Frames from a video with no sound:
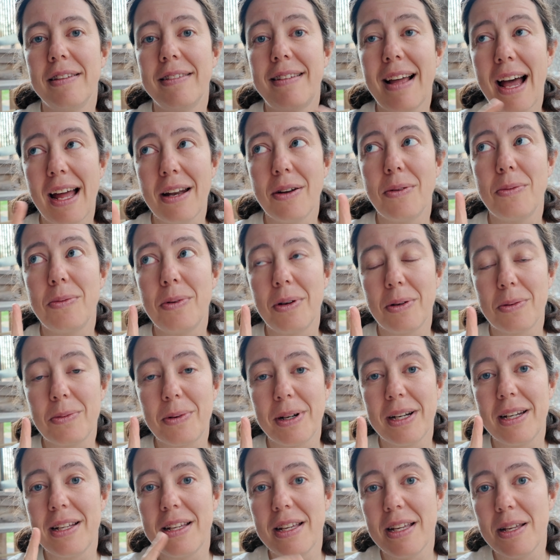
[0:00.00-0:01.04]
That will
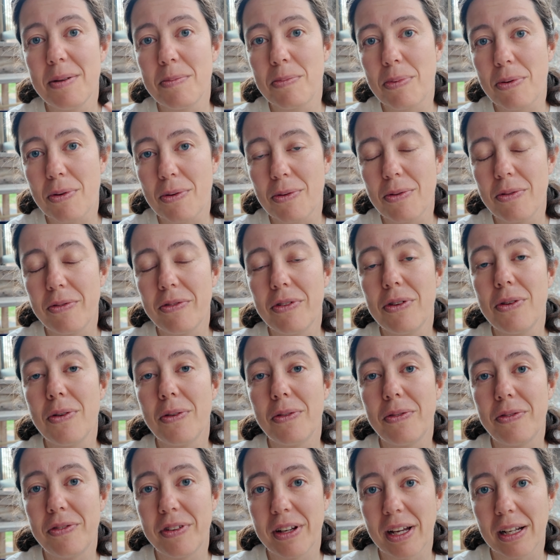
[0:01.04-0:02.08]
really improve your
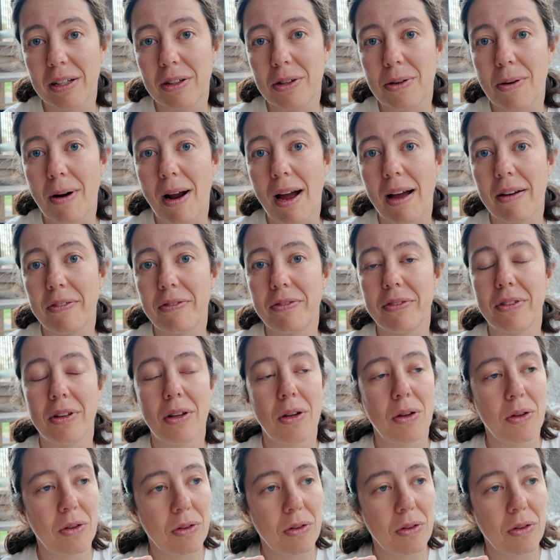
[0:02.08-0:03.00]
fieldcraft.